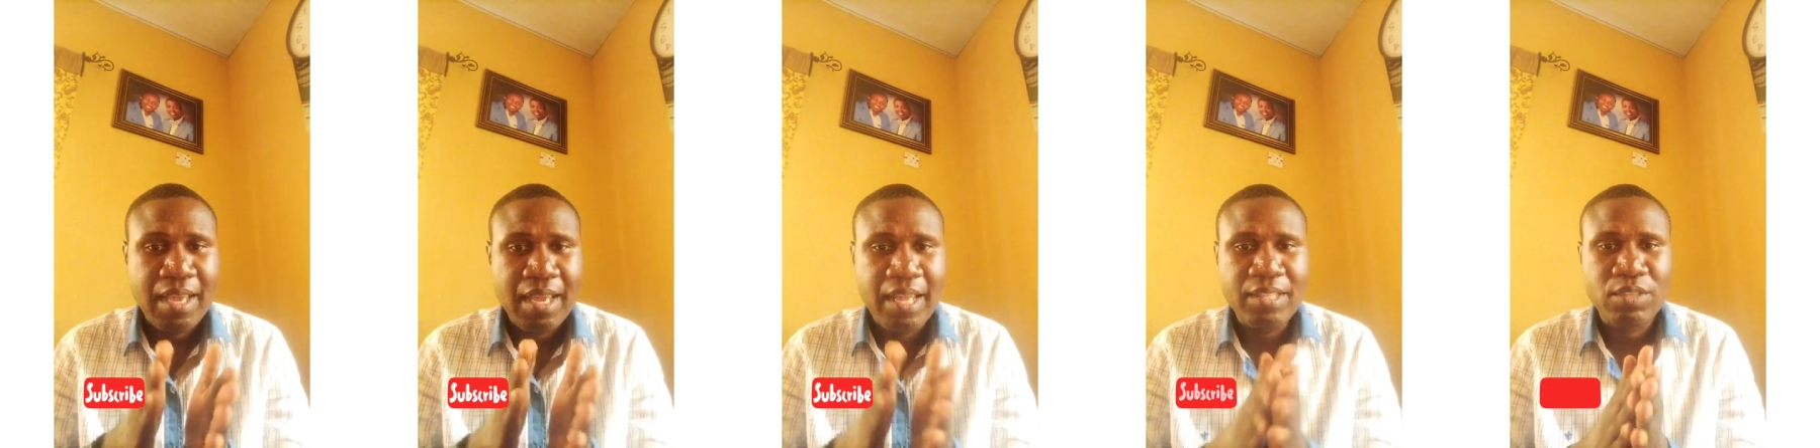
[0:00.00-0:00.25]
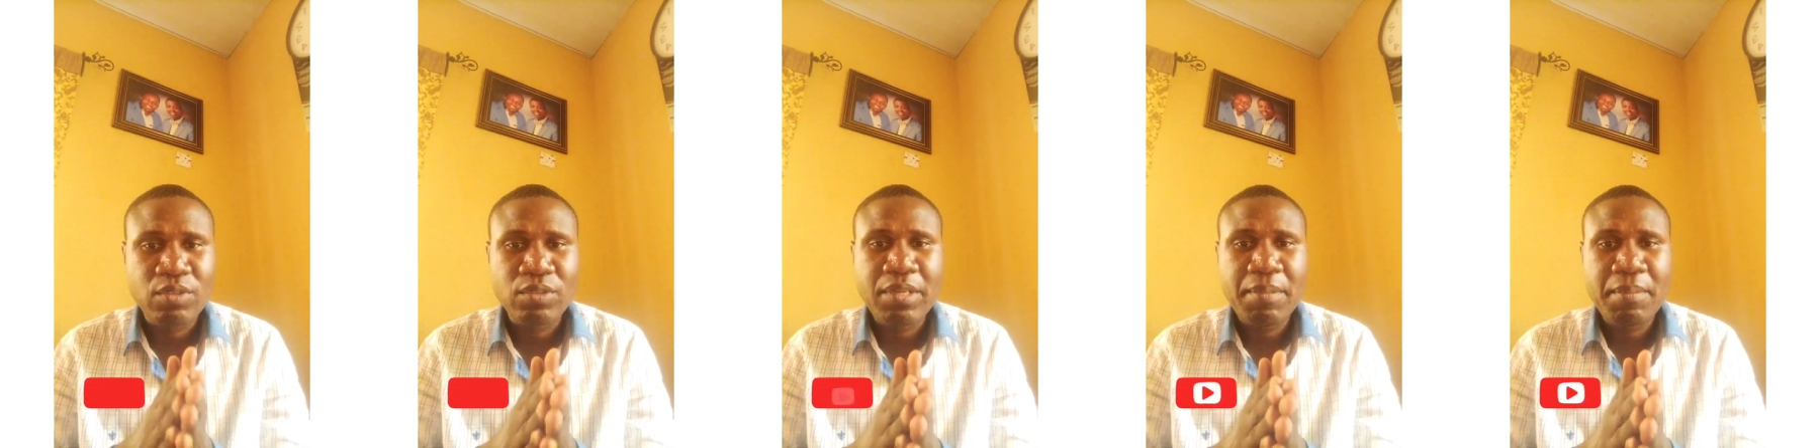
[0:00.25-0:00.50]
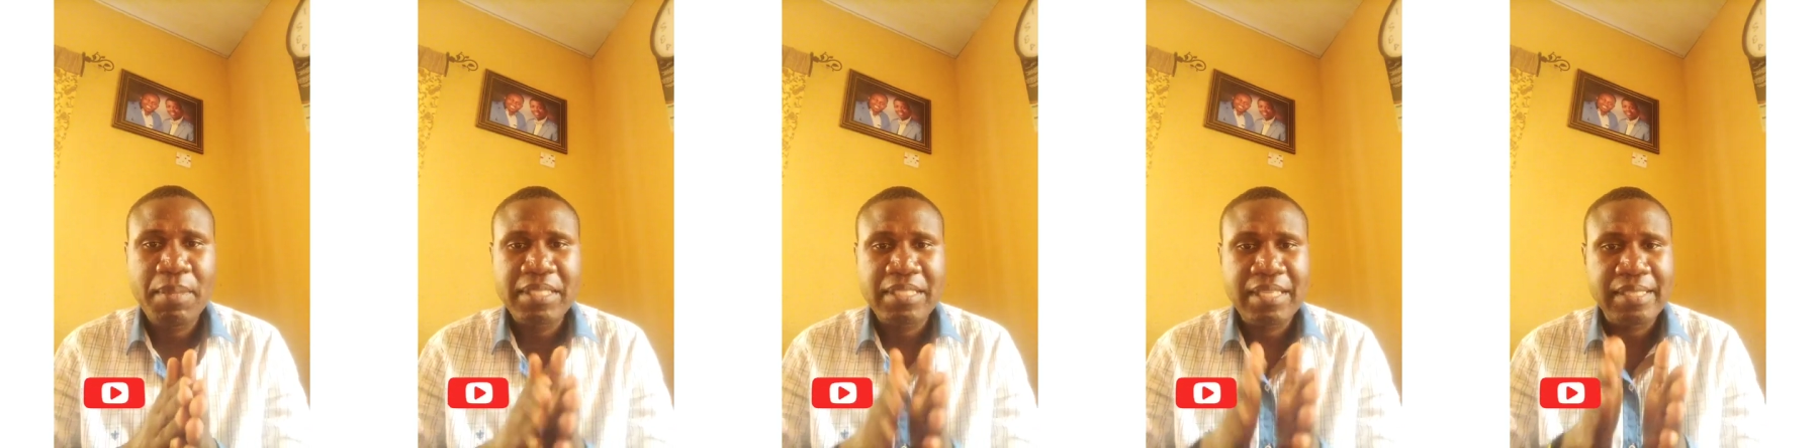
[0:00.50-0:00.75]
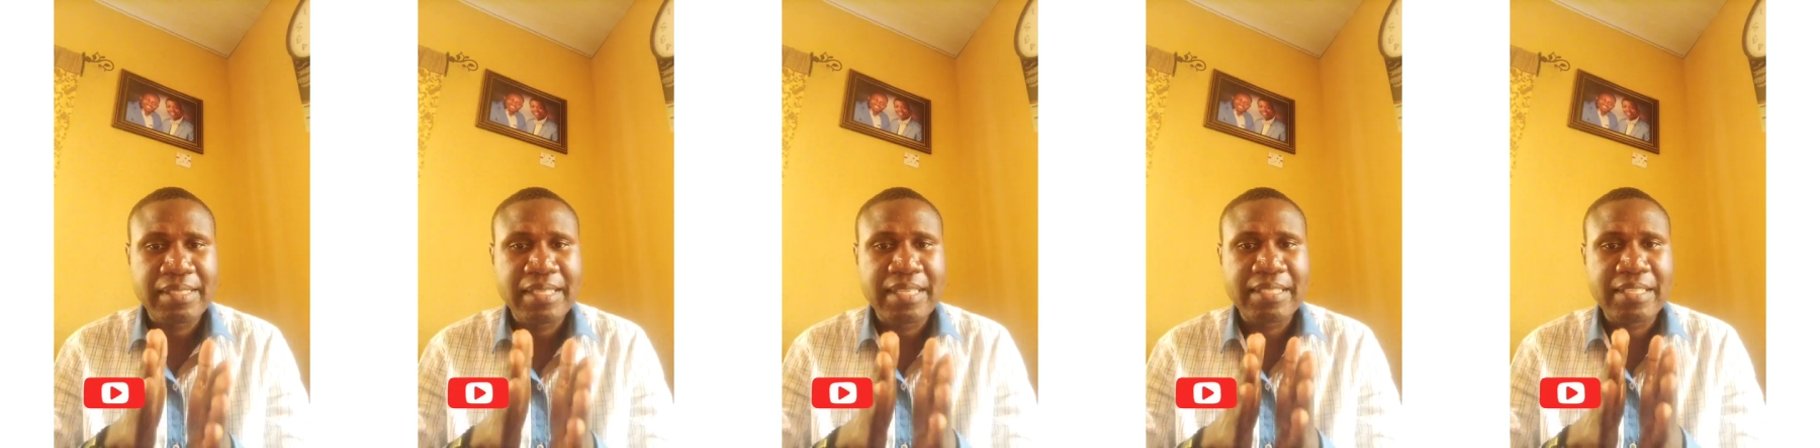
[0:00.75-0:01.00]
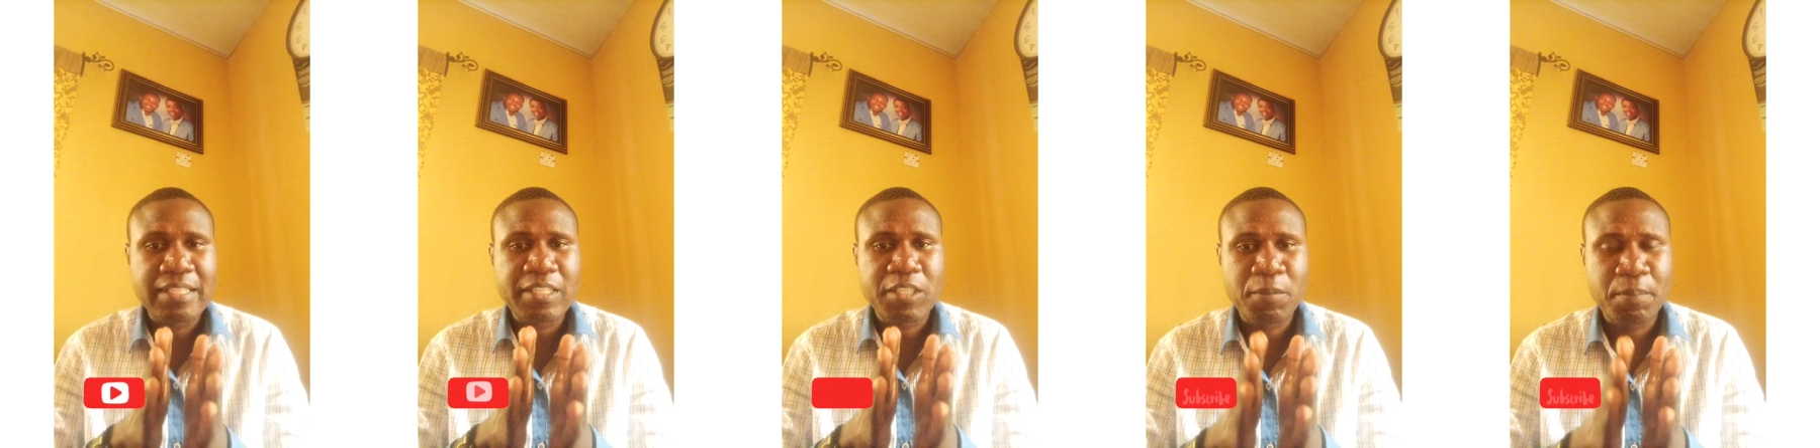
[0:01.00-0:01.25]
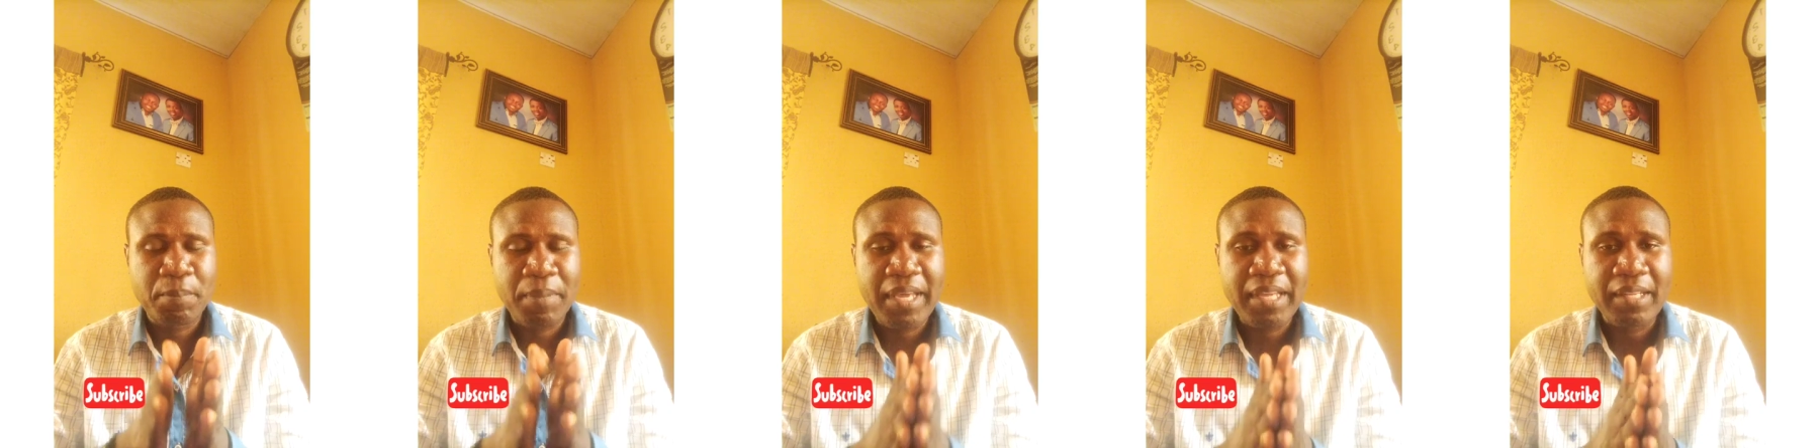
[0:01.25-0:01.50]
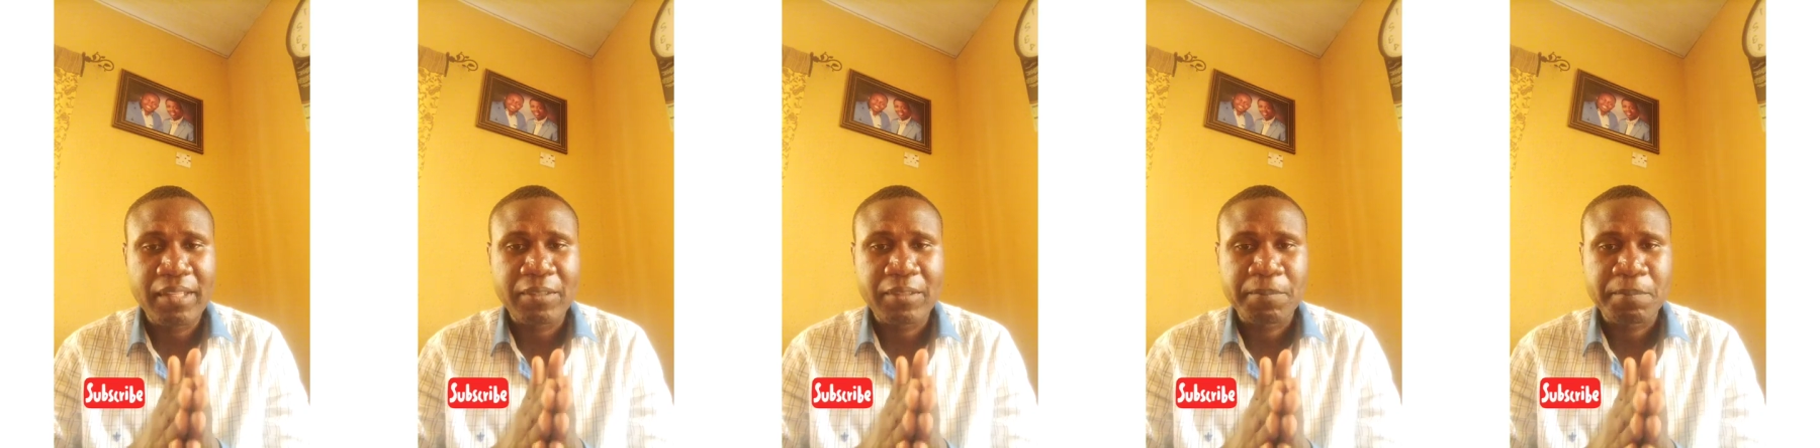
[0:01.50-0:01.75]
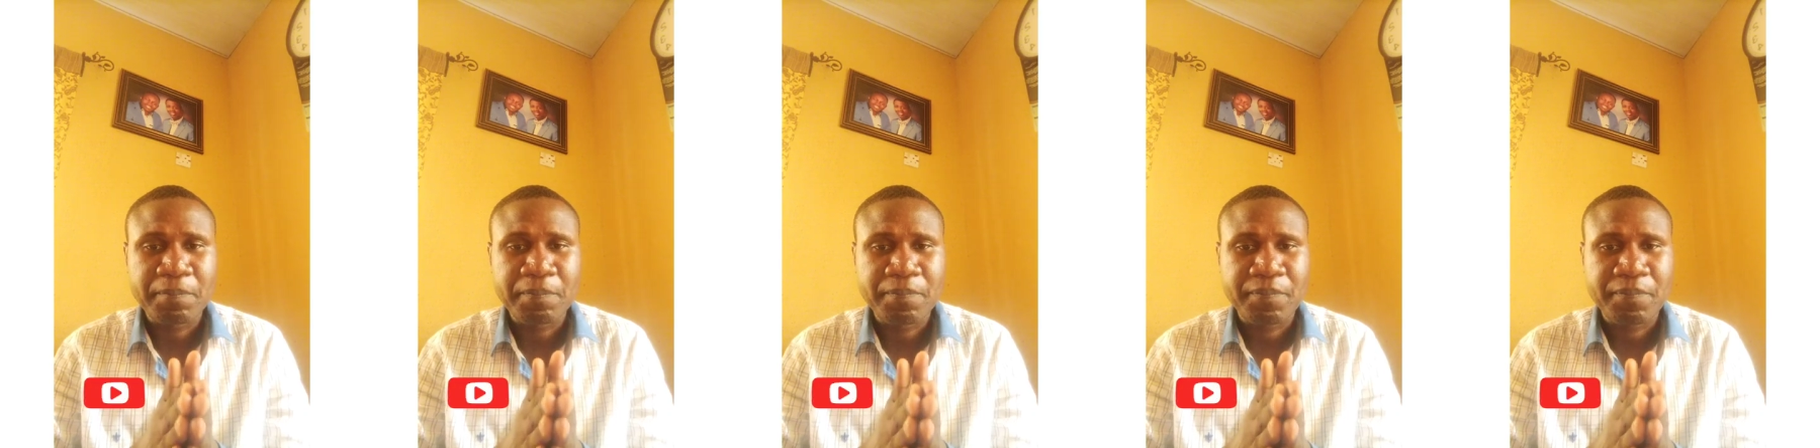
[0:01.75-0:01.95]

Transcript: It only means that there's a spell